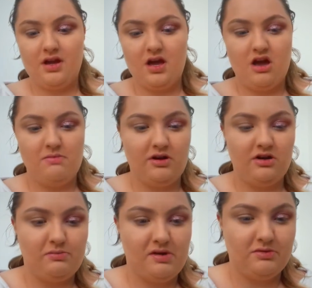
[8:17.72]
I'm gonna do
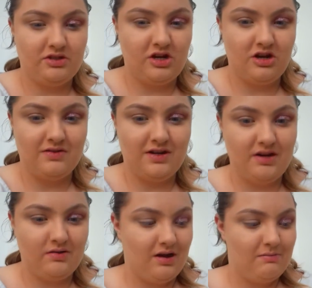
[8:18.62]
a bit of mascara, then
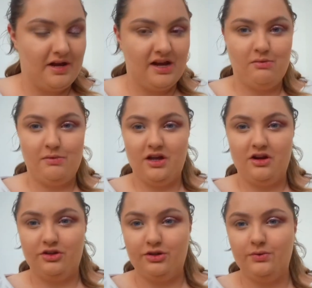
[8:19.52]
I'll come back and we're gonna
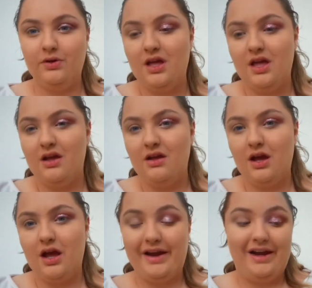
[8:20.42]
do
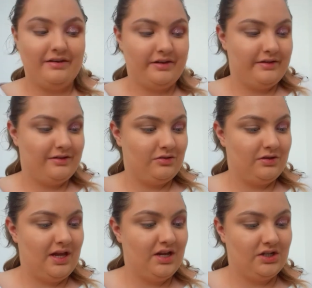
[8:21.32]
the
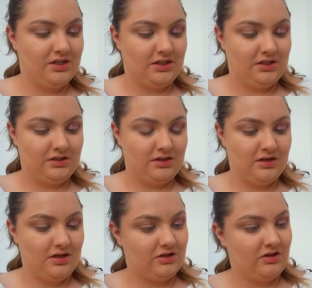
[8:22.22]
lashes.
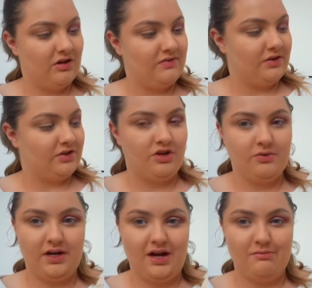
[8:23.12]
Don't know if I'll show you
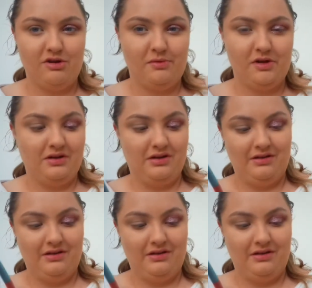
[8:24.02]
on camera, but